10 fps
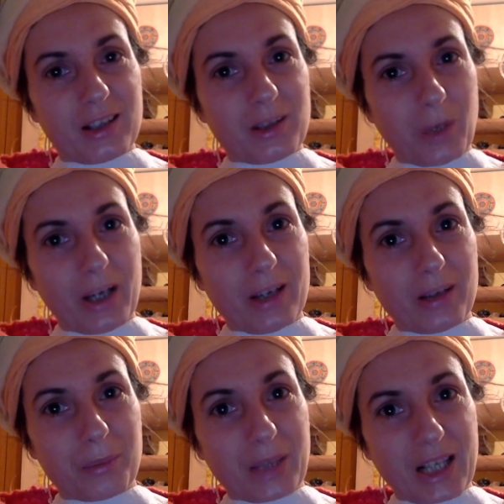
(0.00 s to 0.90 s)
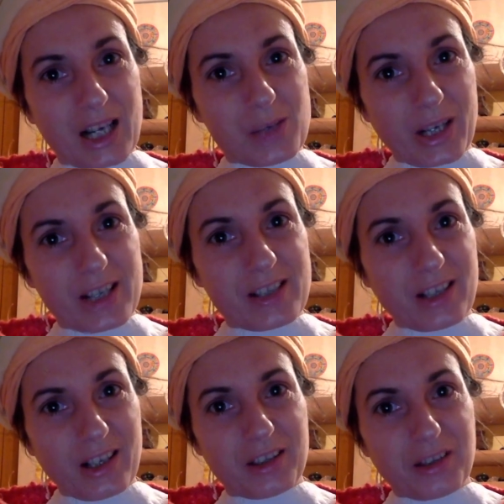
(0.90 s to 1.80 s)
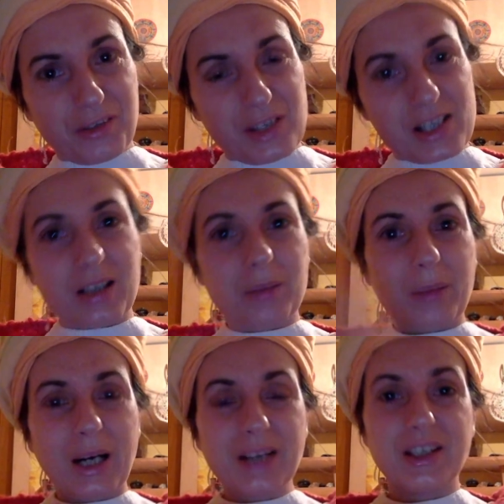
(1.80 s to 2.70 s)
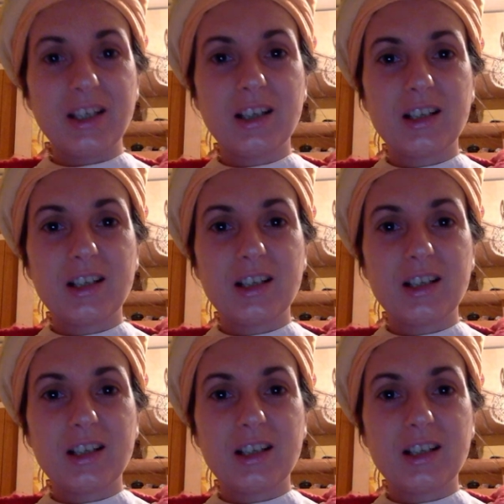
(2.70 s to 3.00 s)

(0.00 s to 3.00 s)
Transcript: well, because we are still in the physical body,